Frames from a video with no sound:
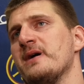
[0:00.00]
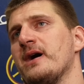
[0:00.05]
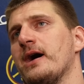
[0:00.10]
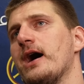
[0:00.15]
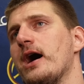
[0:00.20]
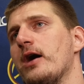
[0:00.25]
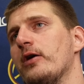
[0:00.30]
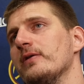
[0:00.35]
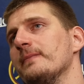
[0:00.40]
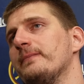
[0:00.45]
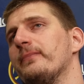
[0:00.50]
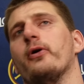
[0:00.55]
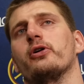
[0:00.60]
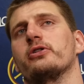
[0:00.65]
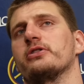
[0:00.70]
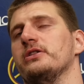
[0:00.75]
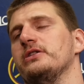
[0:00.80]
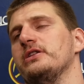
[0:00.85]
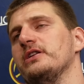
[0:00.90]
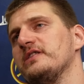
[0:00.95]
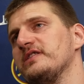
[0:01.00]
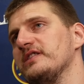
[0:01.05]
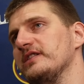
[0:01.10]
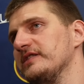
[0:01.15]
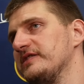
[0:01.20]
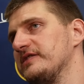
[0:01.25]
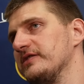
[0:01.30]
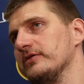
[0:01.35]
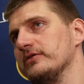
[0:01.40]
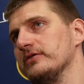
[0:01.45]
how important this
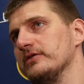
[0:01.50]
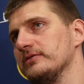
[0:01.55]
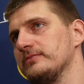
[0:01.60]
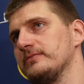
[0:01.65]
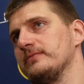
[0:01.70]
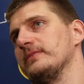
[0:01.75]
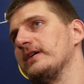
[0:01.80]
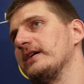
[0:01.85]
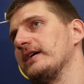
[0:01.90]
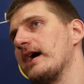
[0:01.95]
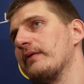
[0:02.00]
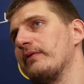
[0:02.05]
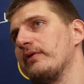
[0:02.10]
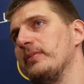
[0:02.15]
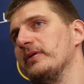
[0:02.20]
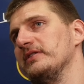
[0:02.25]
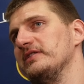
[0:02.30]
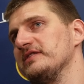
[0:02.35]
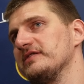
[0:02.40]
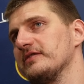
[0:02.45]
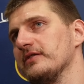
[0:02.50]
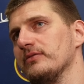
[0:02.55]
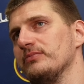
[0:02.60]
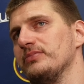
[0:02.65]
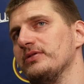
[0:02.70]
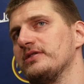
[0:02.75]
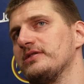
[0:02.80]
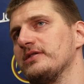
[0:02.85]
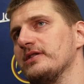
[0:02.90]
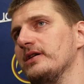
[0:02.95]
is. So like everybody's a
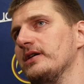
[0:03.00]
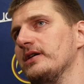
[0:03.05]
little bit